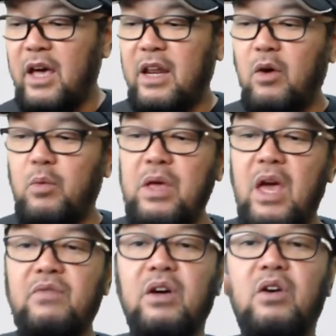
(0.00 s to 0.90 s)
and now we
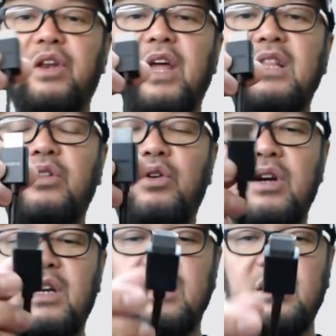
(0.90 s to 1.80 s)
have the connector.
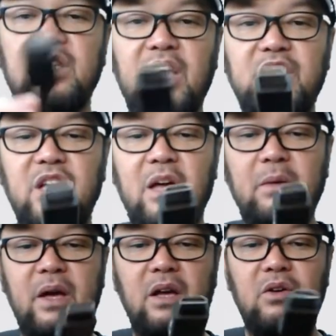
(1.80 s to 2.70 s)
This is the H D M
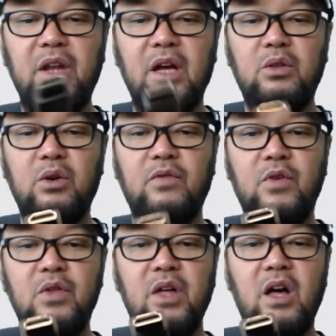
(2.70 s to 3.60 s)
I connector
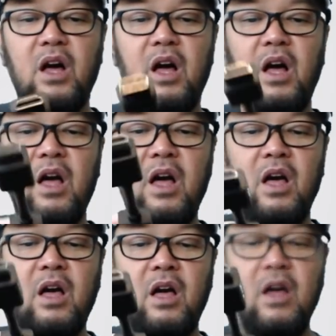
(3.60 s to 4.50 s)
for the,
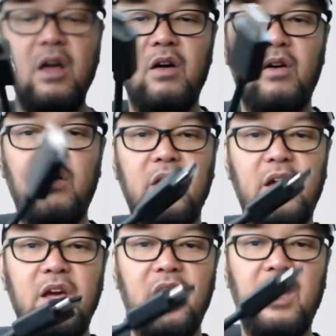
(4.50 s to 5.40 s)

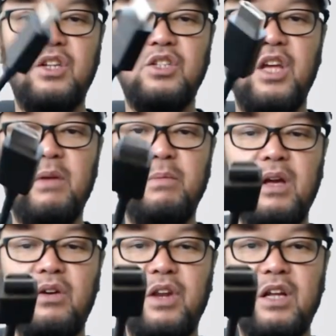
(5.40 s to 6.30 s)
okay, H D M I
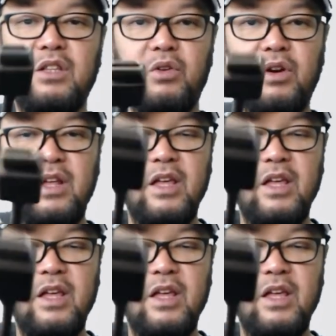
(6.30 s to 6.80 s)
connector.